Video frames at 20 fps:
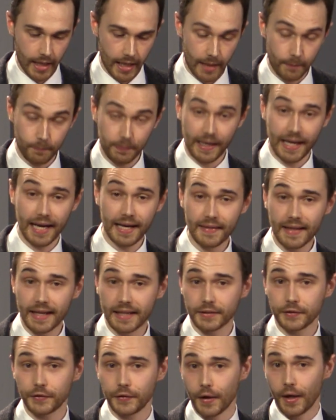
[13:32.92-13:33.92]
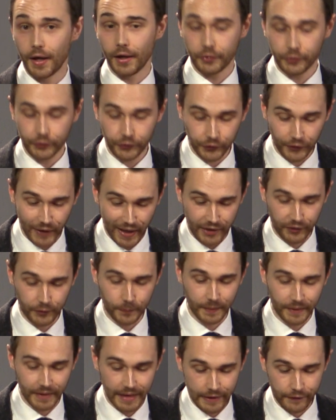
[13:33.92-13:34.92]
And applying that to us as
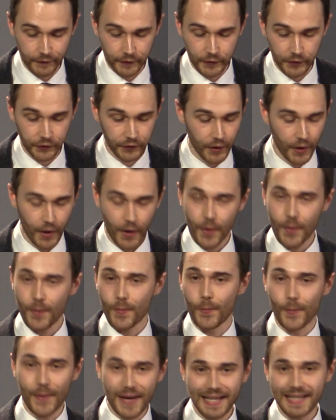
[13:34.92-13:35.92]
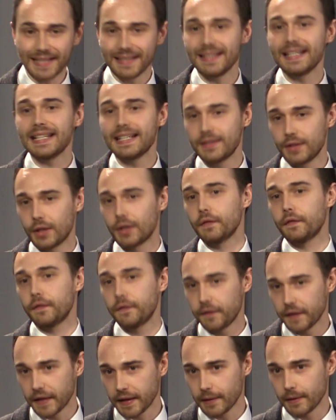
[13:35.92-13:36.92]
believers, we need not
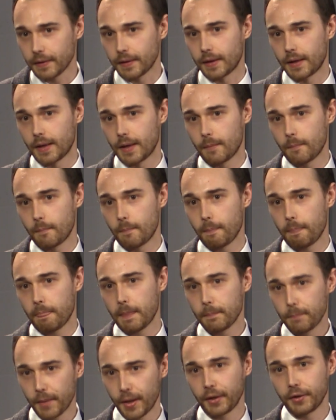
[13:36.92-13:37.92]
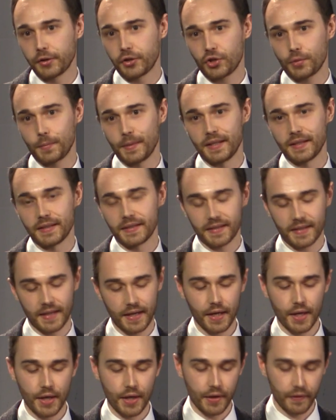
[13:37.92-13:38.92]
fear punishment
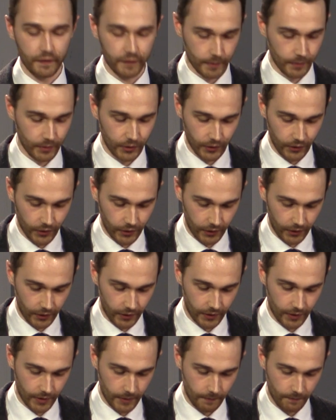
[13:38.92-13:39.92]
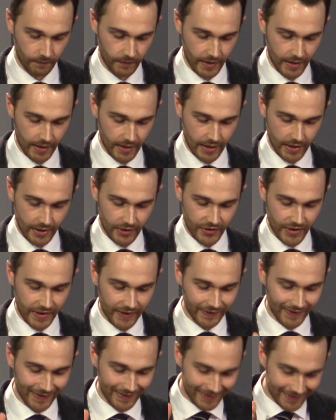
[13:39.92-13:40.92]
from God.
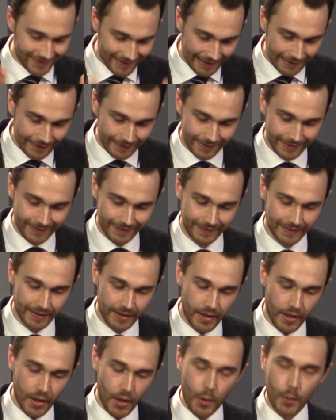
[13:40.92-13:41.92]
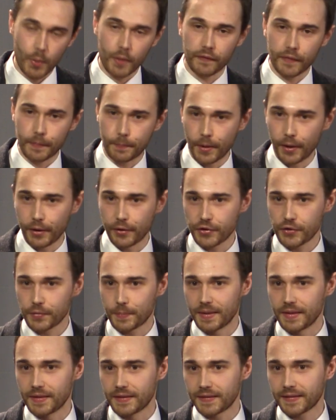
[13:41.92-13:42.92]
Jesus dealt with the
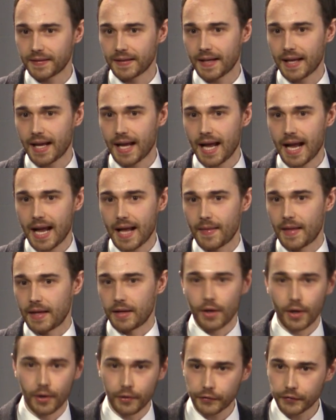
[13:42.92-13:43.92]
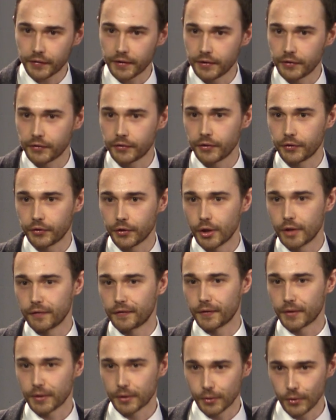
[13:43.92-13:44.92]
punishment that our sins
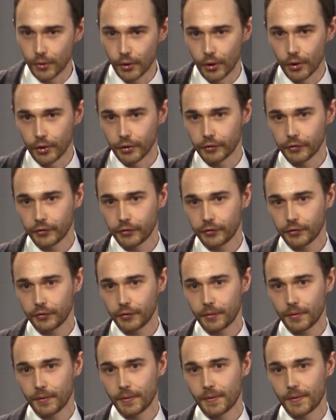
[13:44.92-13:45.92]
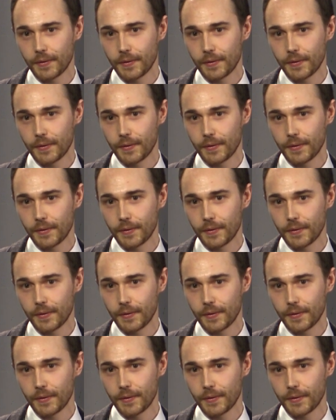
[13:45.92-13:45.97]
deserve on the cross.